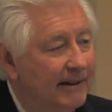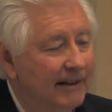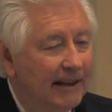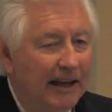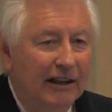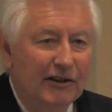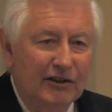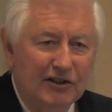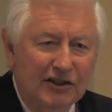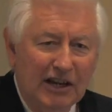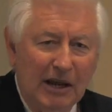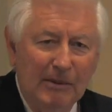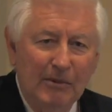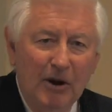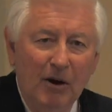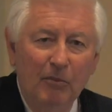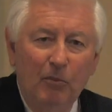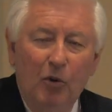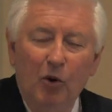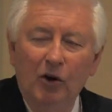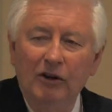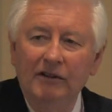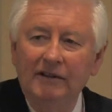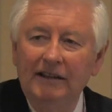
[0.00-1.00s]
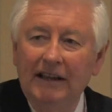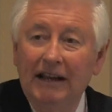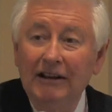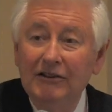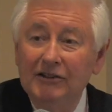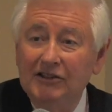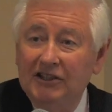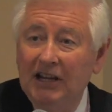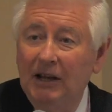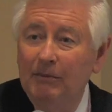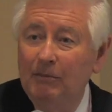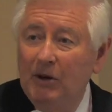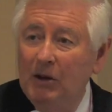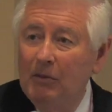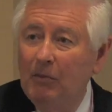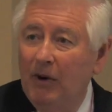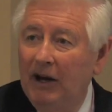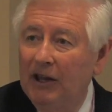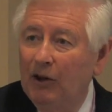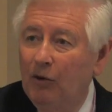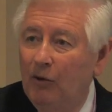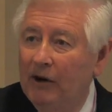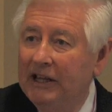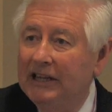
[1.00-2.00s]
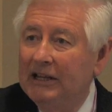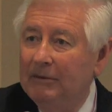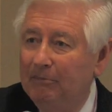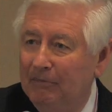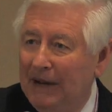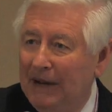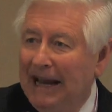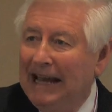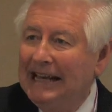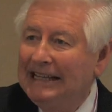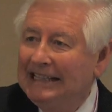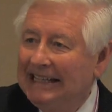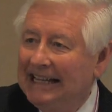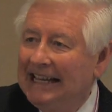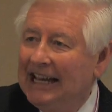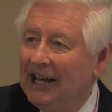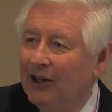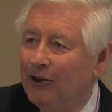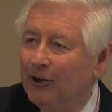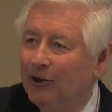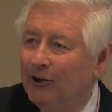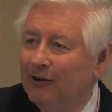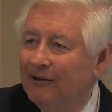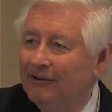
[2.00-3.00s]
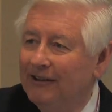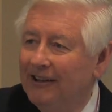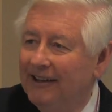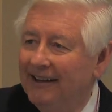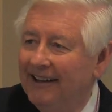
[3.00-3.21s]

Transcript: They're the same airport, they're the same people, by the way, that band together